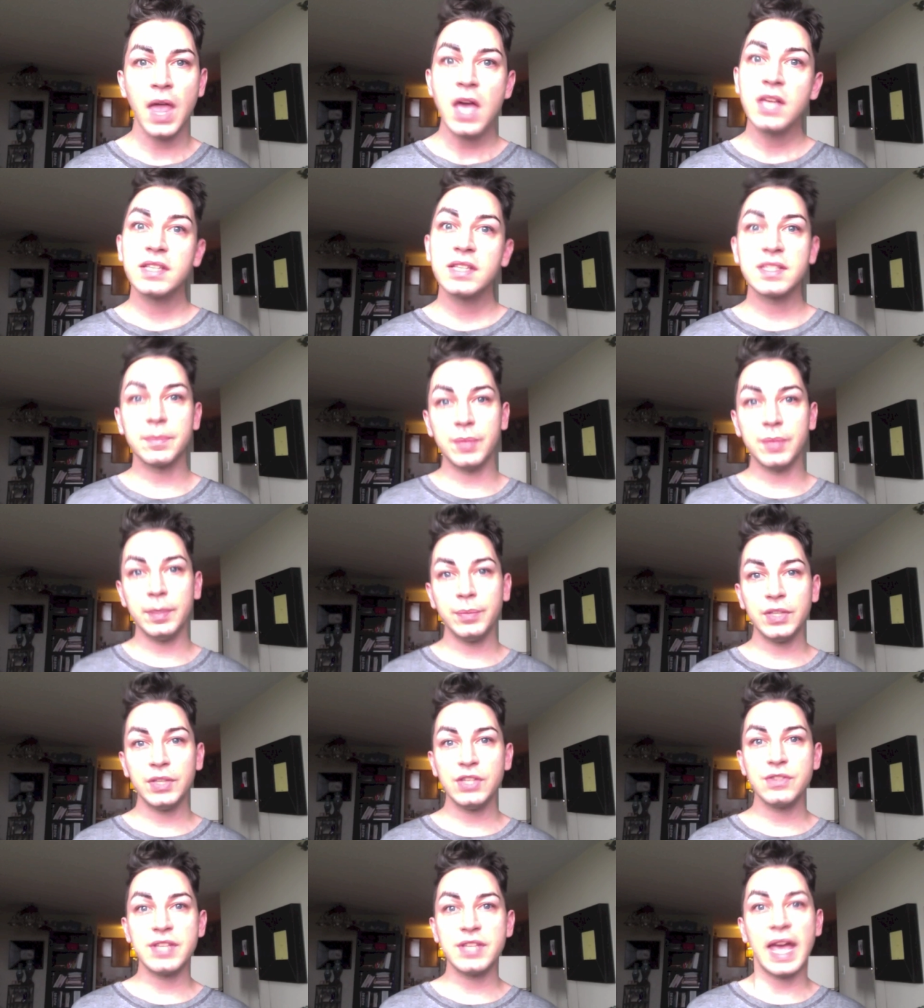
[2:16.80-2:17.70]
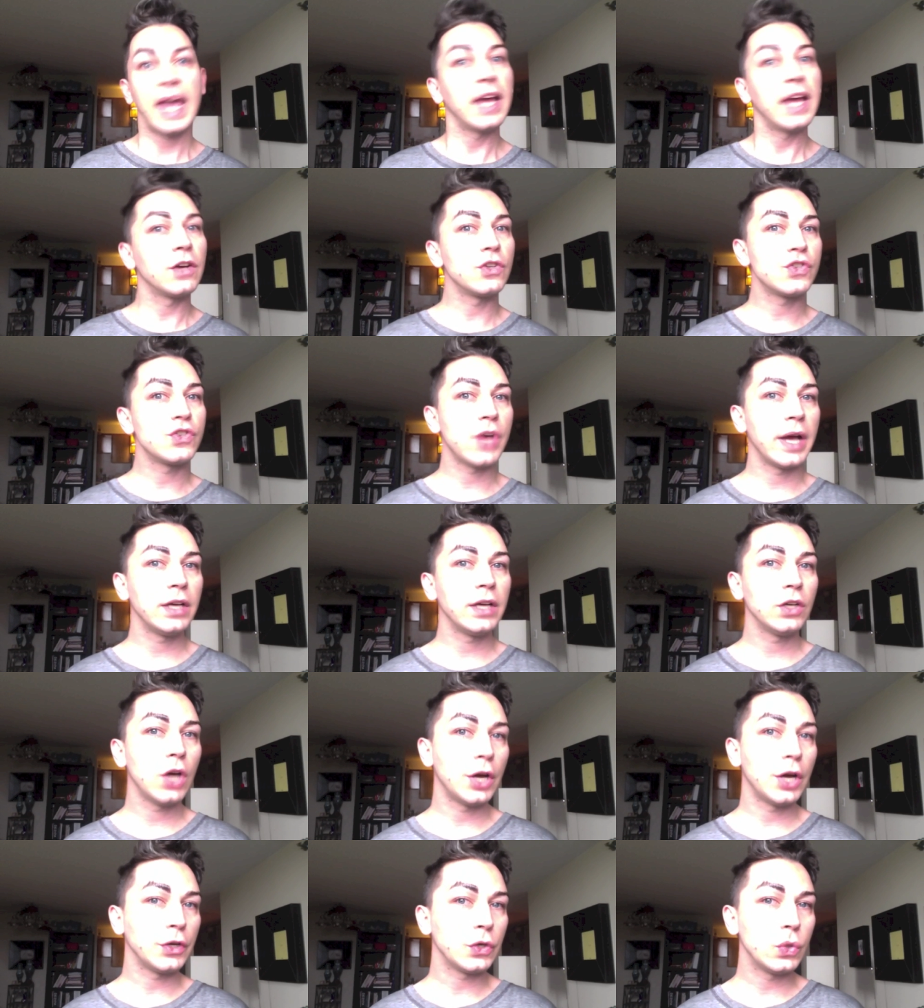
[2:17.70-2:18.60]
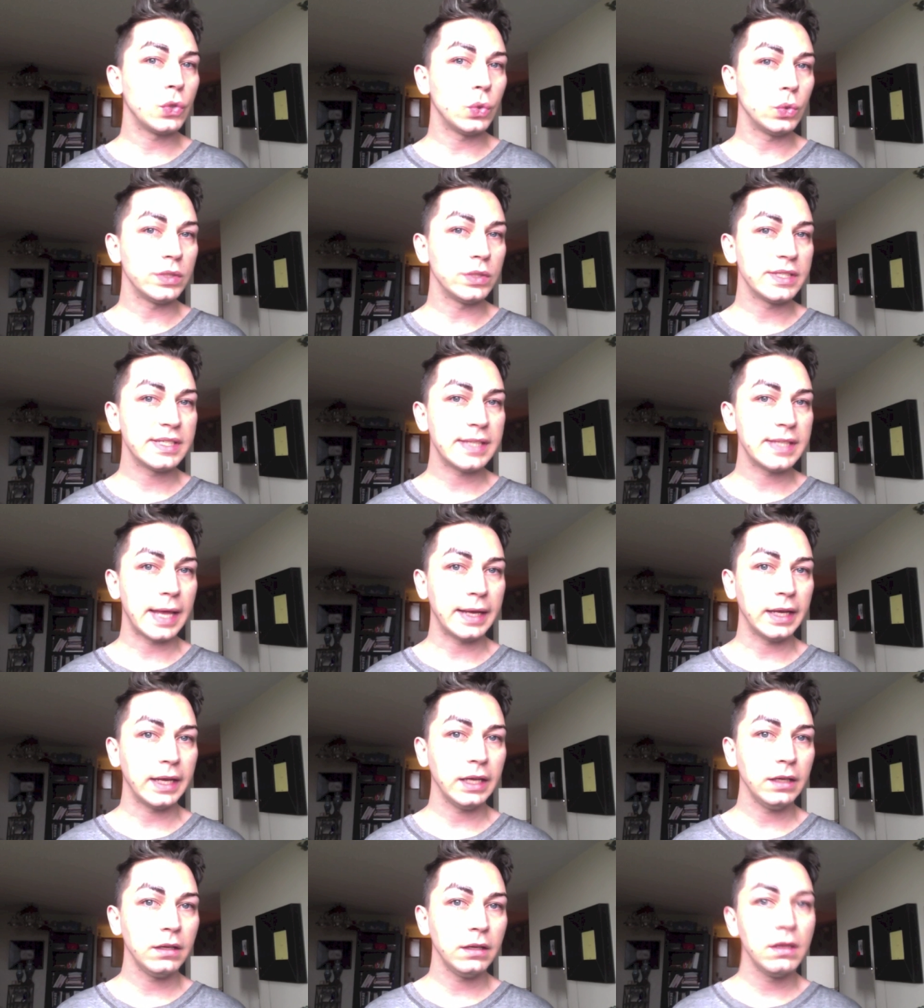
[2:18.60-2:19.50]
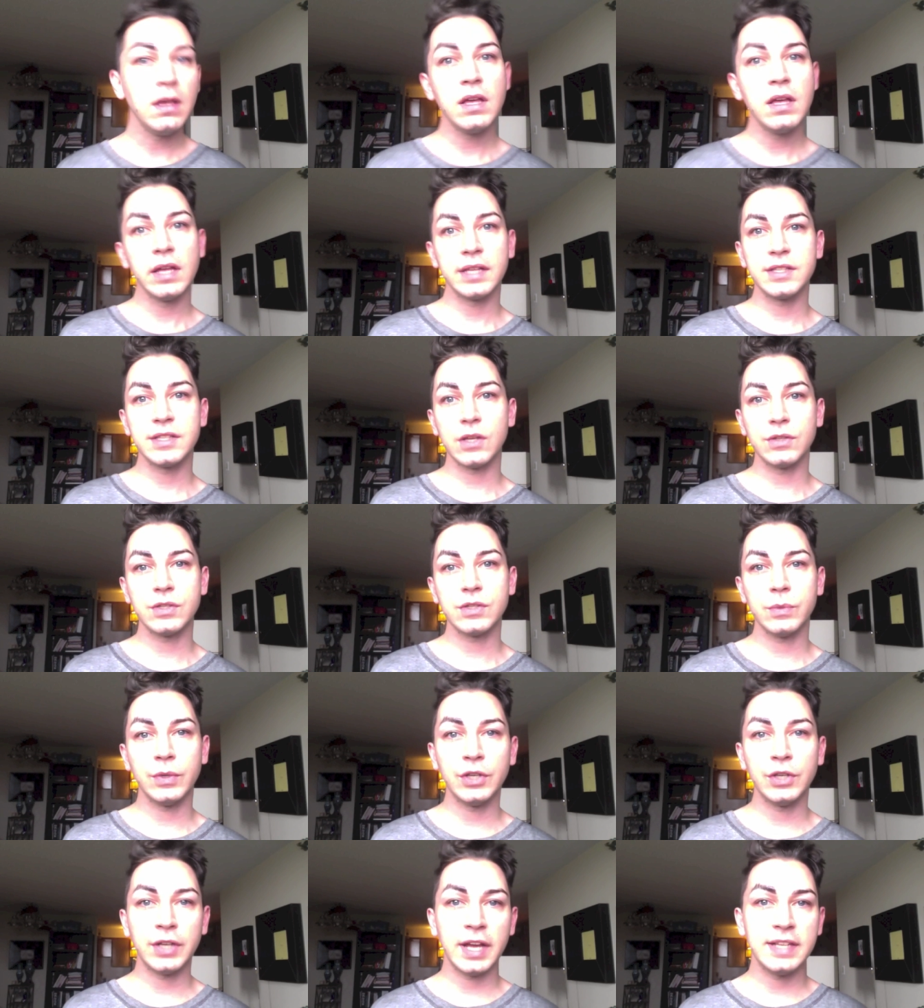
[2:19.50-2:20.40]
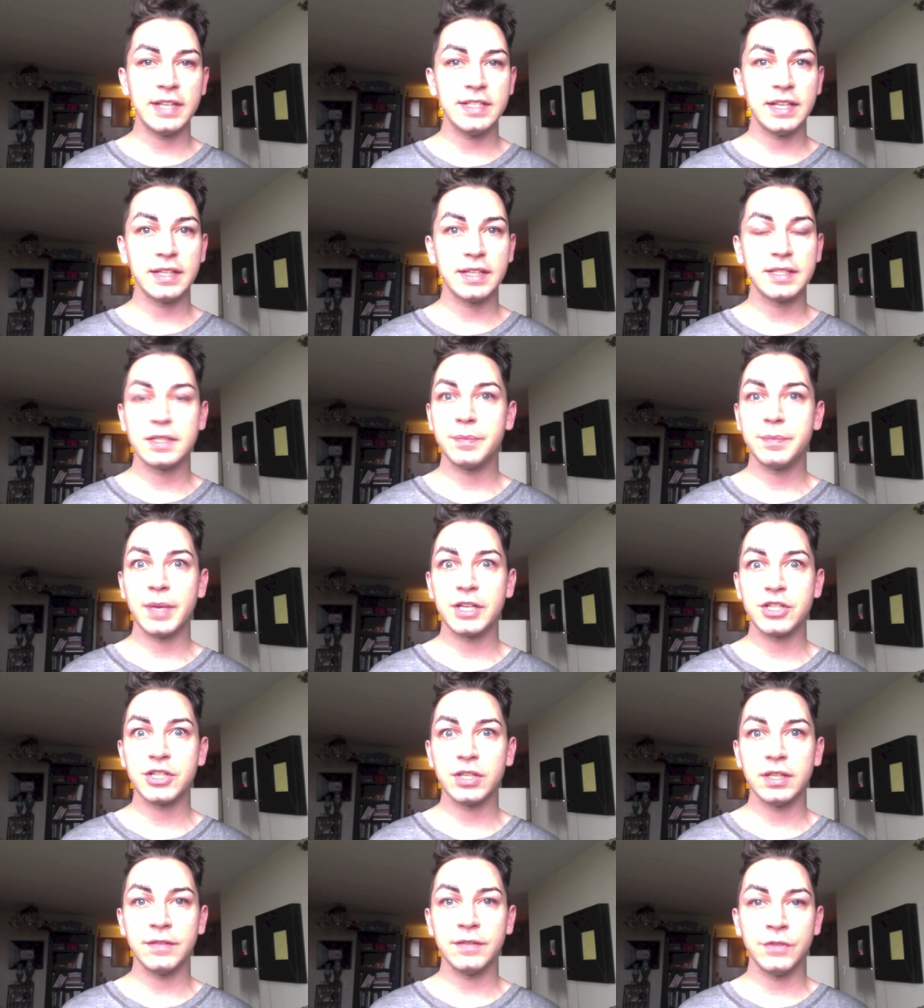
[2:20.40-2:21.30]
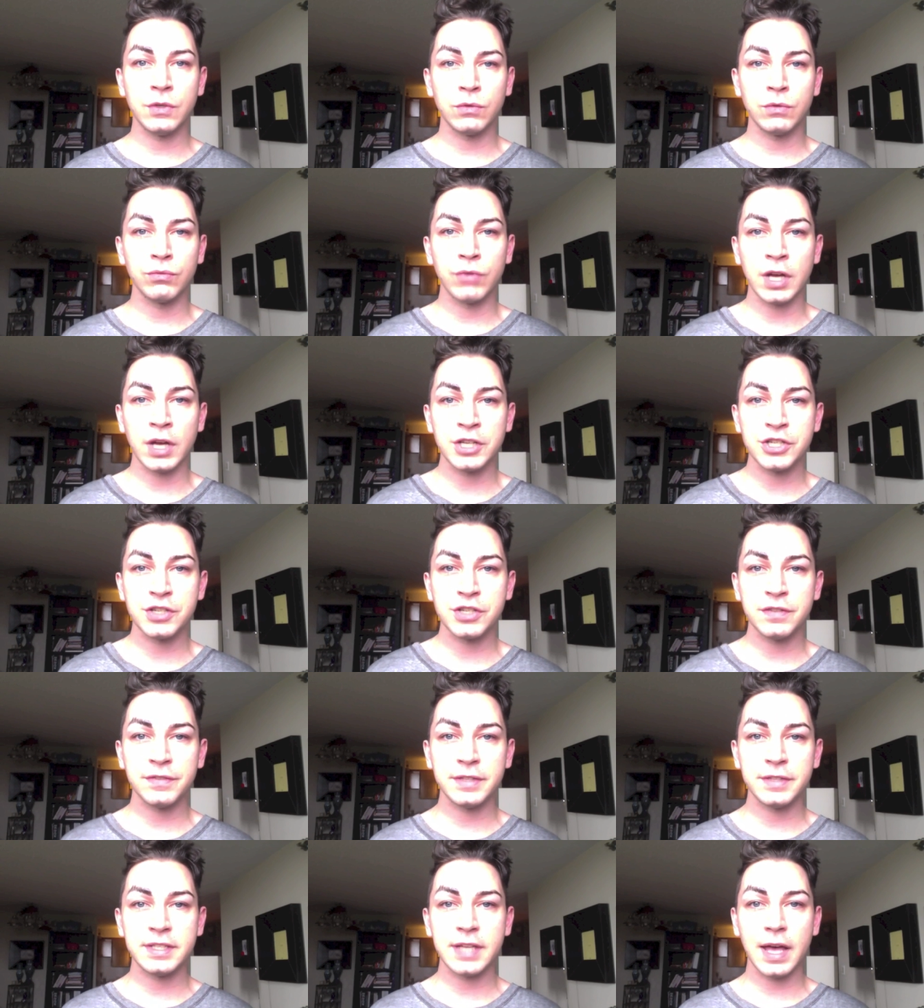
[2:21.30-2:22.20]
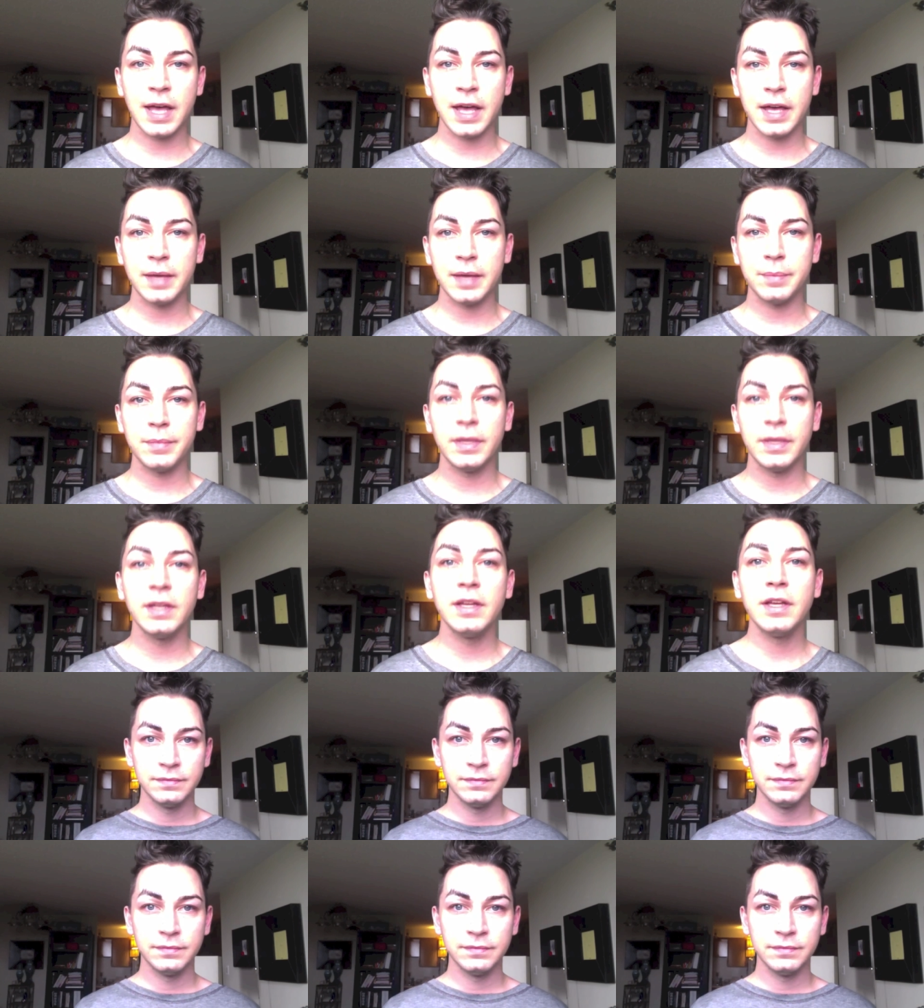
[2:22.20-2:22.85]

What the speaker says: Some people use a hairdryer on a cool setting. That's also a good idea, especially if you're rushed for time.